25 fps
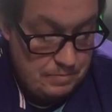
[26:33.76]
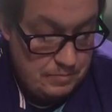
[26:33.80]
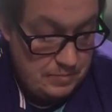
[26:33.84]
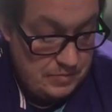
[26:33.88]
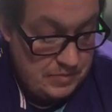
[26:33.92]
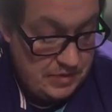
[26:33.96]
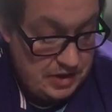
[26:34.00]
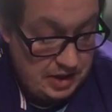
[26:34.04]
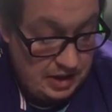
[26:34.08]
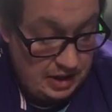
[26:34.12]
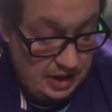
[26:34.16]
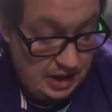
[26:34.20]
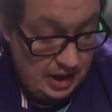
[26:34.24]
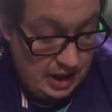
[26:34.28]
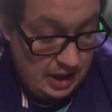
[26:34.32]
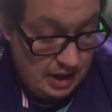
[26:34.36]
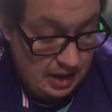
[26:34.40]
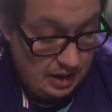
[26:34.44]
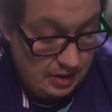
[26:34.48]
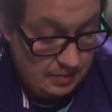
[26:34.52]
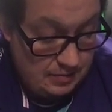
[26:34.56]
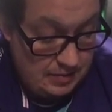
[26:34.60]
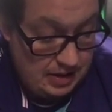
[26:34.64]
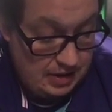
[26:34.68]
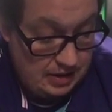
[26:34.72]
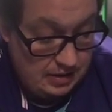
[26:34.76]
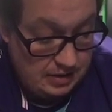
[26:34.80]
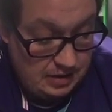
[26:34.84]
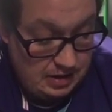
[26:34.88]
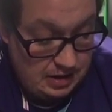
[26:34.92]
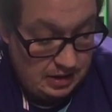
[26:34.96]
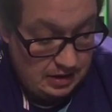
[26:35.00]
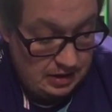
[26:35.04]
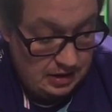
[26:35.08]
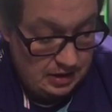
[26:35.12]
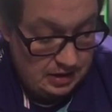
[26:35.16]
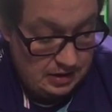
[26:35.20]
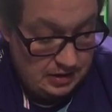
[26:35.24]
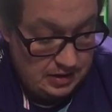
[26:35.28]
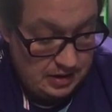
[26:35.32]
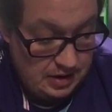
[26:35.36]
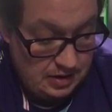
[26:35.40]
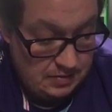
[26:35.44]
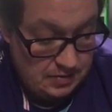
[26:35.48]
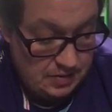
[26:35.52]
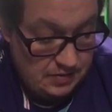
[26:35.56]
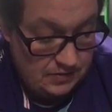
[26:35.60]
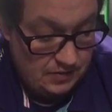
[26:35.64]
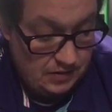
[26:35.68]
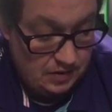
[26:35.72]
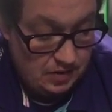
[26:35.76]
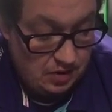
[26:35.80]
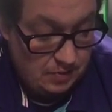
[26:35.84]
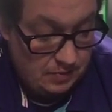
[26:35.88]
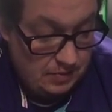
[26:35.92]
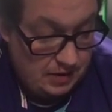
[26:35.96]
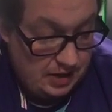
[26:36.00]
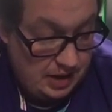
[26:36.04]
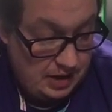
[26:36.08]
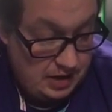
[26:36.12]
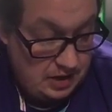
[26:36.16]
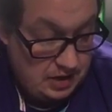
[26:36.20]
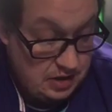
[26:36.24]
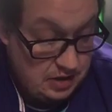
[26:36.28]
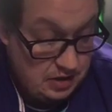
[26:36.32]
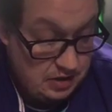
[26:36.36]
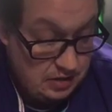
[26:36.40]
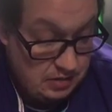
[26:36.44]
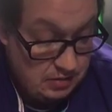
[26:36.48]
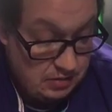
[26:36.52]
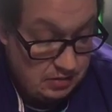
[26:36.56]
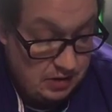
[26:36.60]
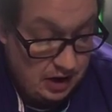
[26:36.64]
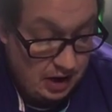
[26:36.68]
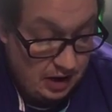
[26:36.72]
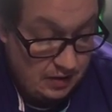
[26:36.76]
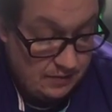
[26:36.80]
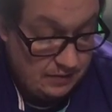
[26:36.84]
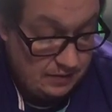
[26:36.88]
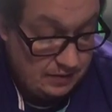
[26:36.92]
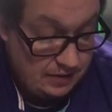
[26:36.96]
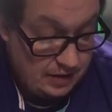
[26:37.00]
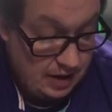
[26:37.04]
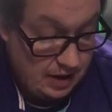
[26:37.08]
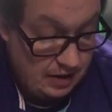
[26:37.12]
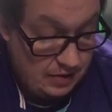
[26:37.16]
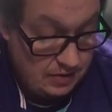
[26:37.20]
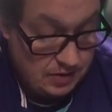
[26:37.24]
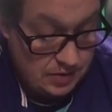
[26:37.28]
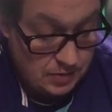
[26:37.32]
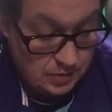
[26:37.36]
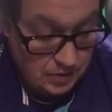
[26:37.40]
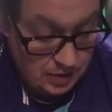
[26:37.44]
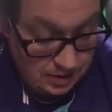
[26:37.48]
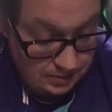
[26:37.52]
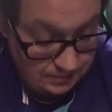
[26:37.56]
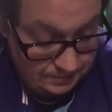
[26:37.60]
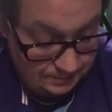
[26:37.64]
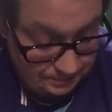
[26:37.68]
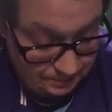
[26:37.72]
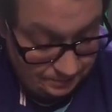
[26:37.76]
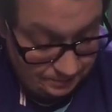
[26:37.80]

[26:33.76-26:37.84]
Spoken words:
So yeah, I mean, in terms of accommodation, you're covered there as well.